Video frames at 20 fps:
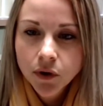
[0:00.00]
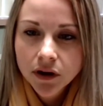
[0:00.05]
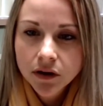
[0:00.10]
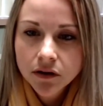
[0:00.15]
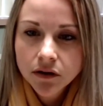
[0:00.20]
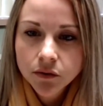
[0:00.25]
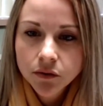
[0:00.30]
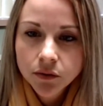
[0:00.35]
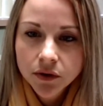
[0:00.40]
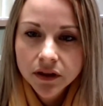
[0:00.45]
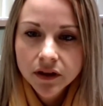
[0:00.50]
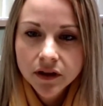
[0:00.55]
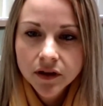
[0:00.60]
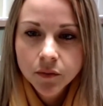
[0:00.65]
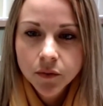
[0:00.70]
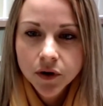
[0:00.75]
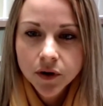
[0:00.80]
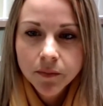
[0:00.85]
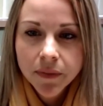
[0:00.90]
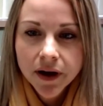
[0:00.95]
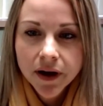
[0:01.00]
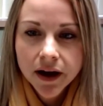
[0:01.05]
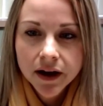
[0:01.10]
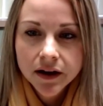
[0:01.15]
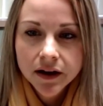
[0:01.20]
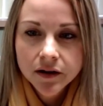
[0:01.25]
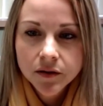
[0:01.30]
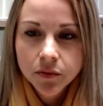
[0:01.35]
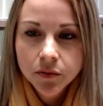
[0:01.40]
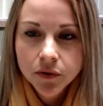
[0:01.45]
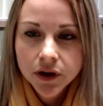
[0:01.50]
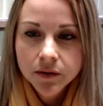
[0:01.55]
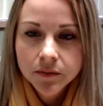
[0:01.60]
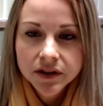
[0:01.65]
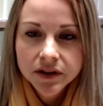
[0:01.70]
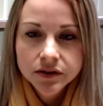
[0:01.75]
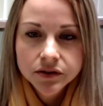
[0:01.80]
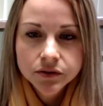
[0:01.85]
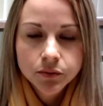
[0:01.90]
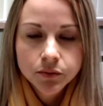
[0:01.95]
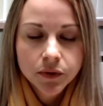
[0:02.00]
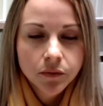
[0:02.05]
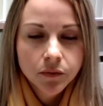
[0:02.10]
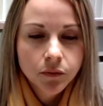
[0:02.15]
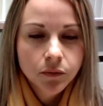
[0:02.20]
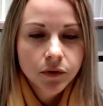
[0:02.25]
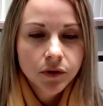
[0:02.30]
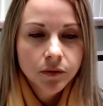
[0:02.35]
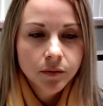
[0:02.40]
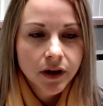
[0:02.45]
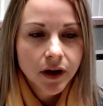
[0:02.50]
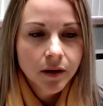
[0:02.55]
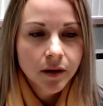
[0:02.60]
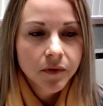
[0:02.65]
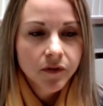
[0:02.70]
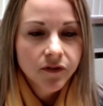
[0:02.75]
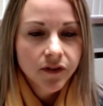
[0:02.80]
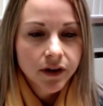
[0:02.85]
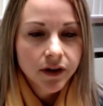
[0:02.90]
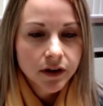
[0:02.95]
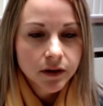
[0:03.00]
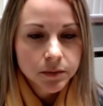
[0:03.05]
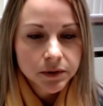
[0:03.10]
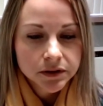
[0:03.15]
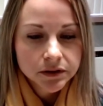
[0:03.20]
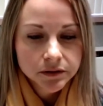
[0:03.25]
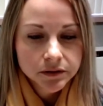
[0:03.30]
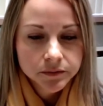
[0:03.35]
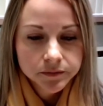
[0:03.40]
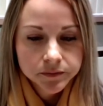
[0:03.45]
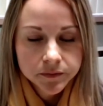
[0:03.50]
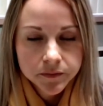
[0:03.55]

When do we think more pod appointments will become available?